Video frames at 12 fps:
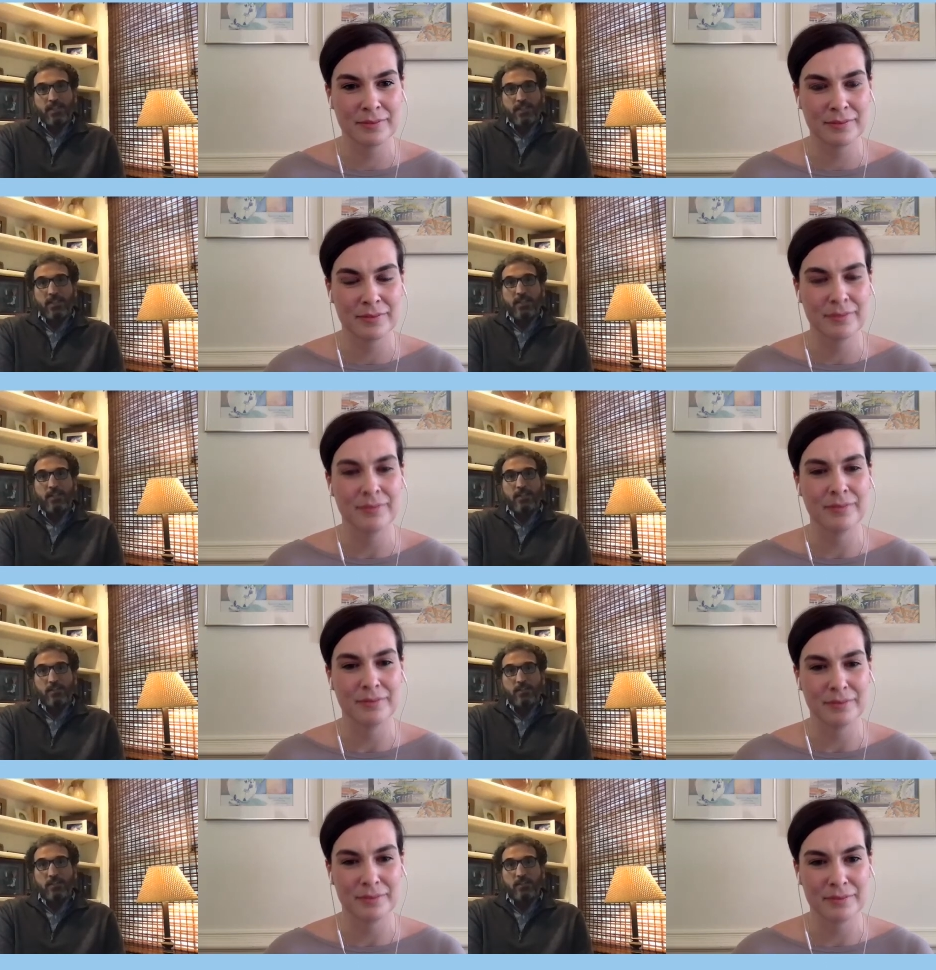Speaker 1: I think it
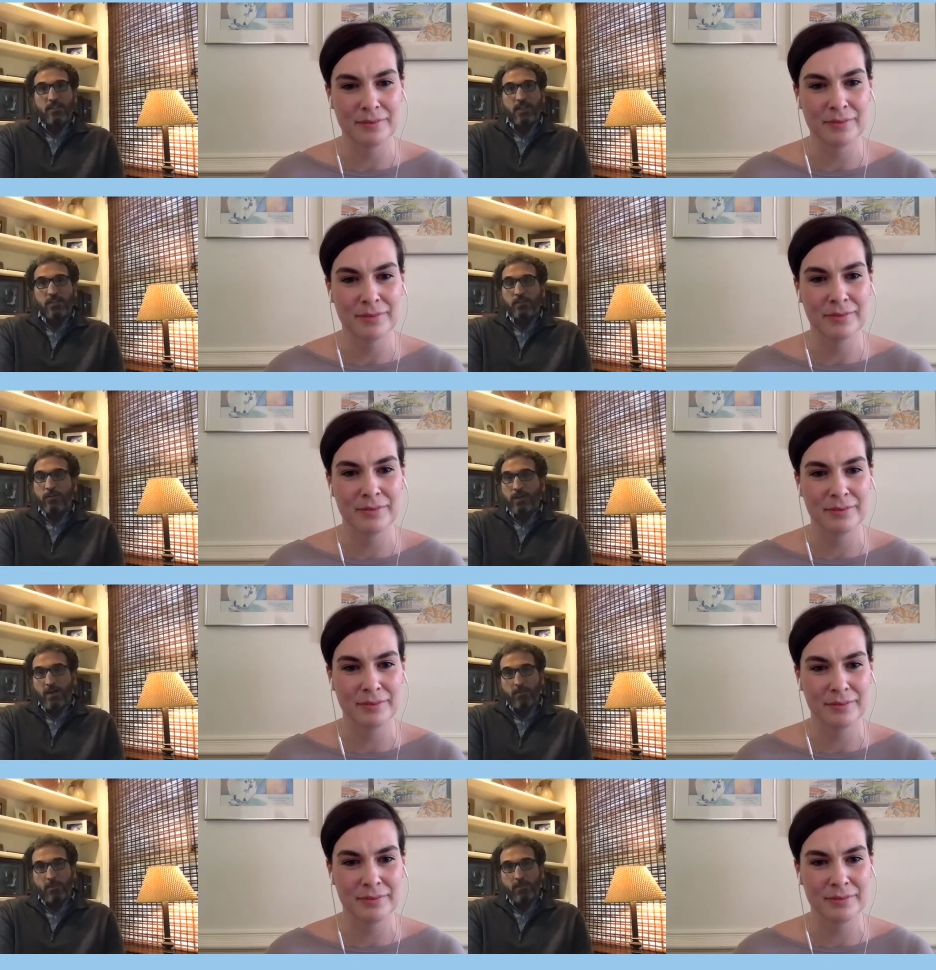is it's a
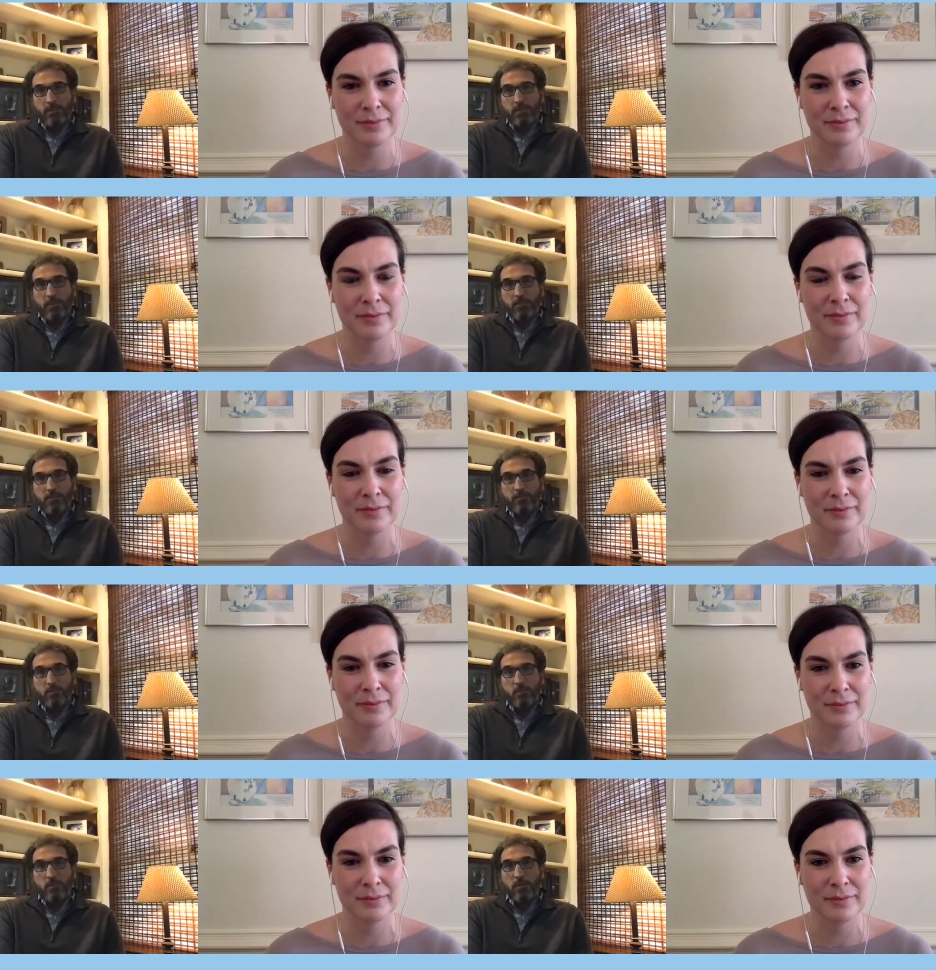great opportunity
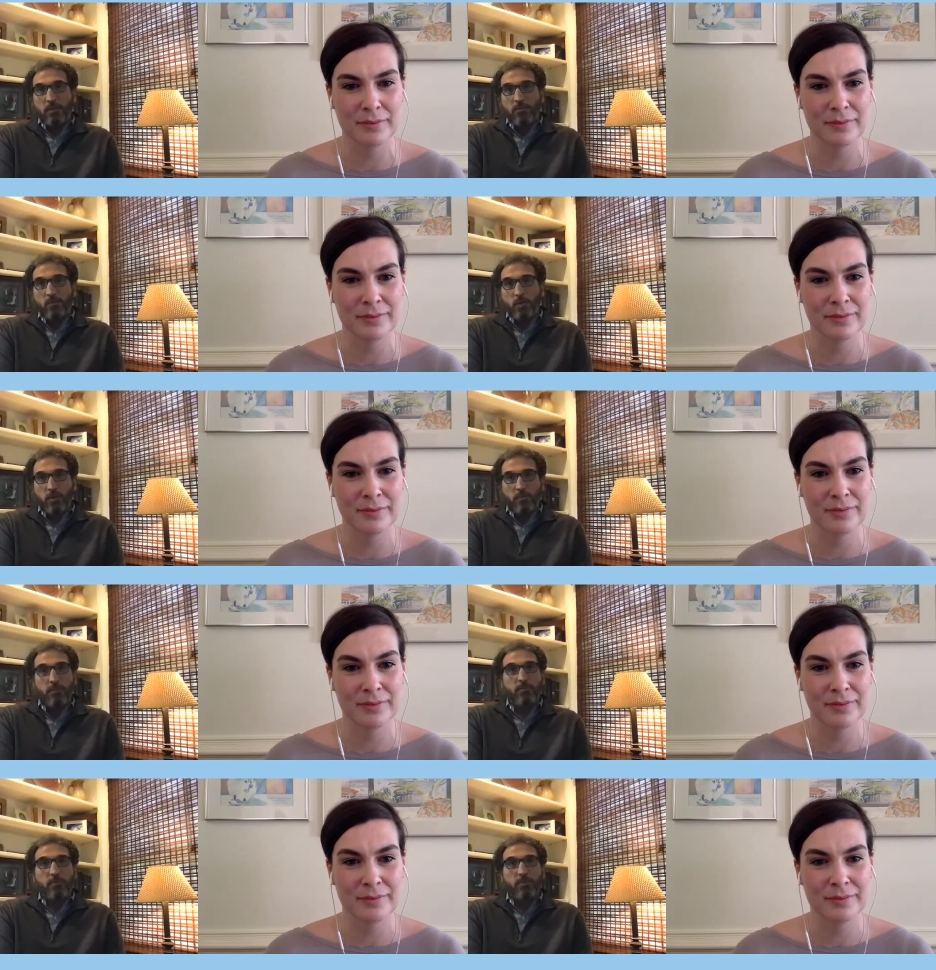for for your
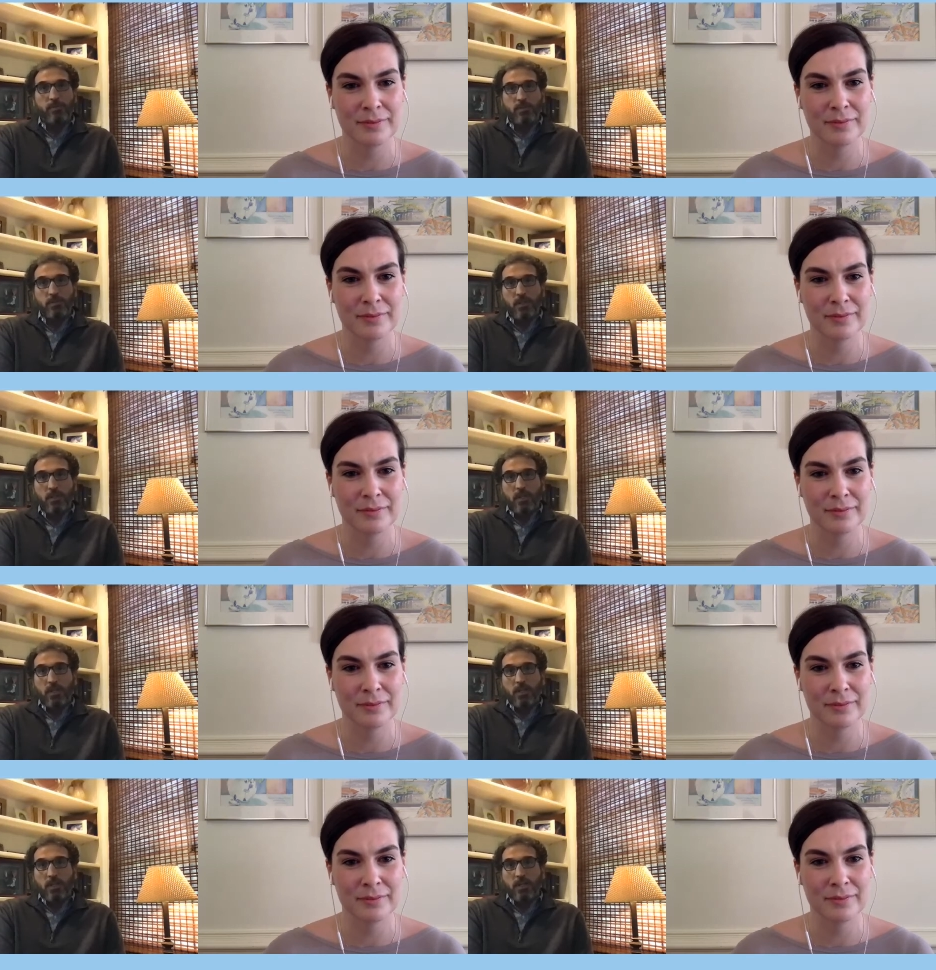members
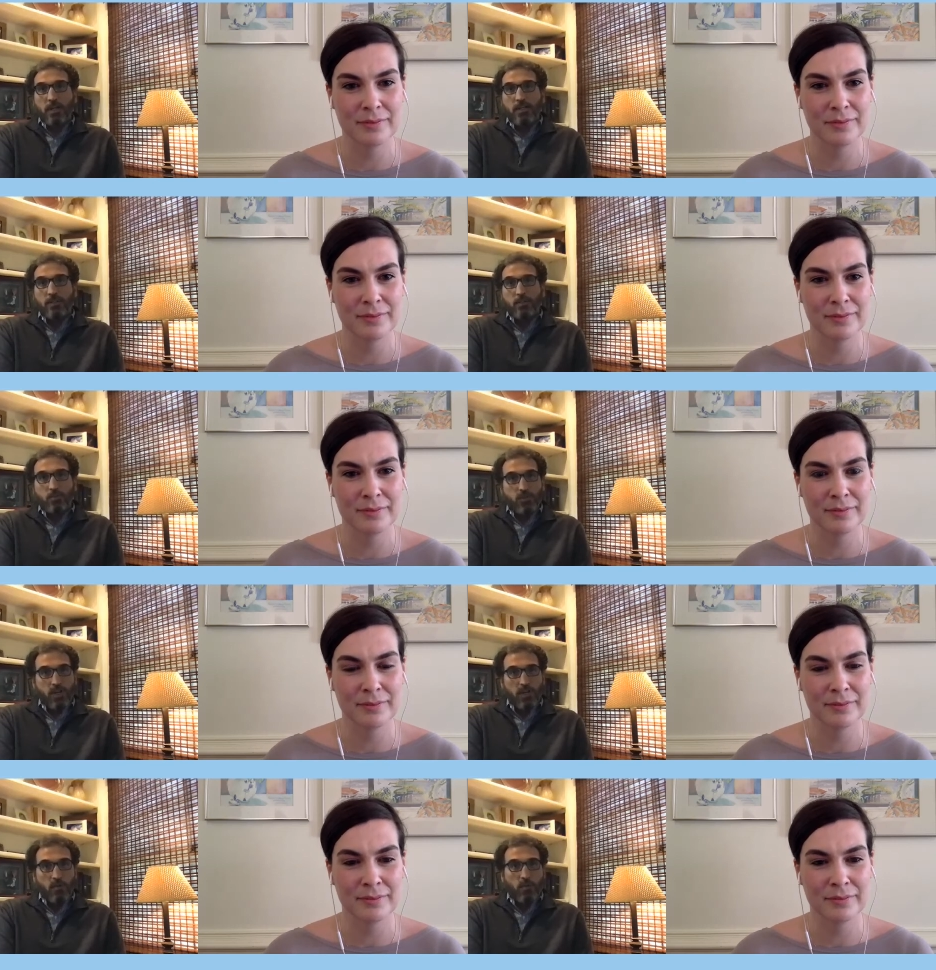uh, to
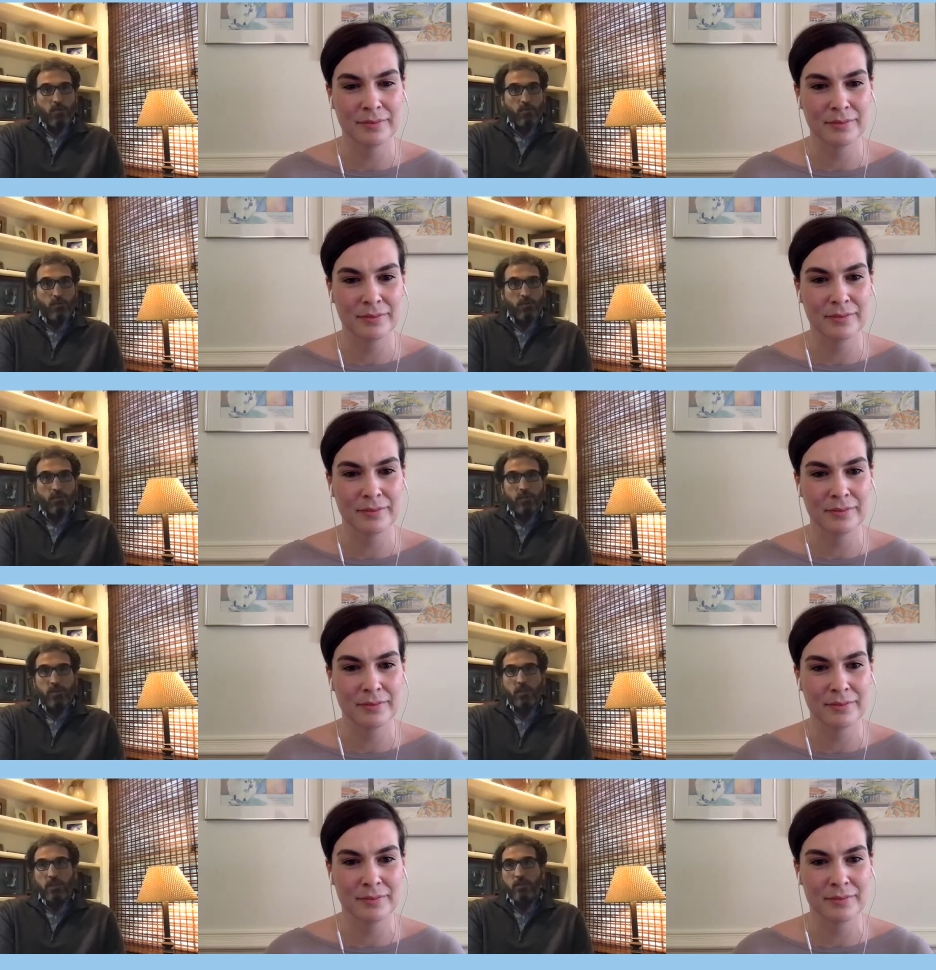share what we're doing,